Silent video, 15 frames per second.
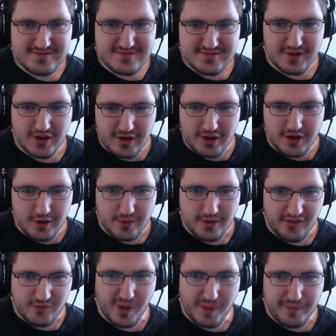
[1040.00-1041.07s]
Uh-oh, his
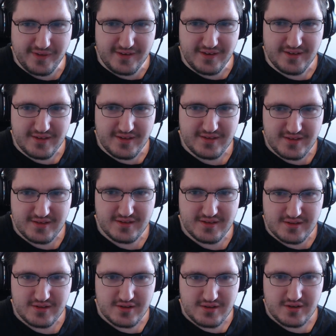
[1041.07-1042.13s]
weapon.
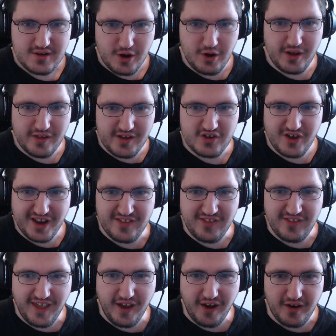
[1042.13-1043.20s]
Oh, he's gonna try and
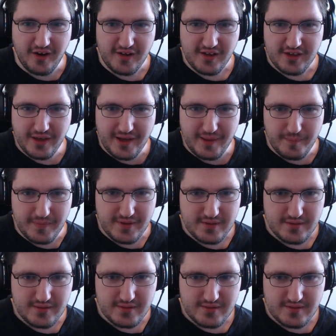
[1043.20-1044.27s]
tear. Yup.
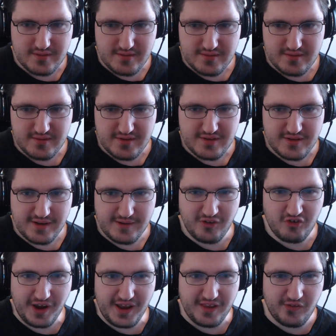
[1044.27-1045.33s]
He's
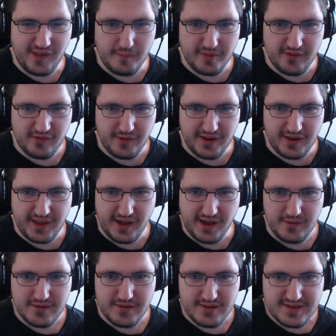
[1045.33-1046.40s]
trying to semblance right now.
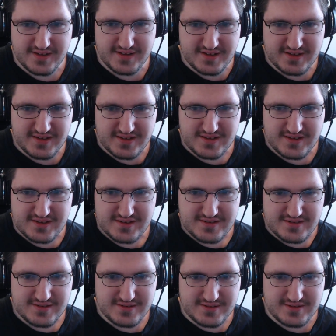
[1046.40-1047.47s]

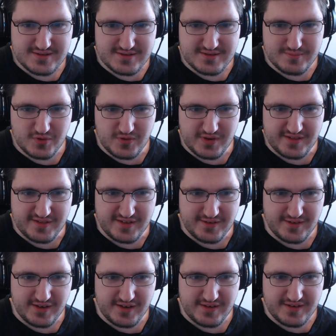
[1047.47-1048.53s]
Oh boy,
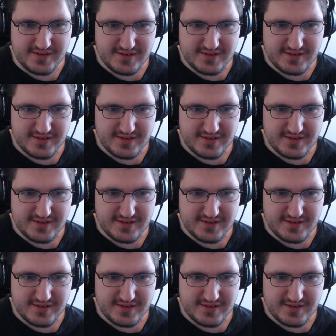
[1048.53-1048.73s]
Tyrian.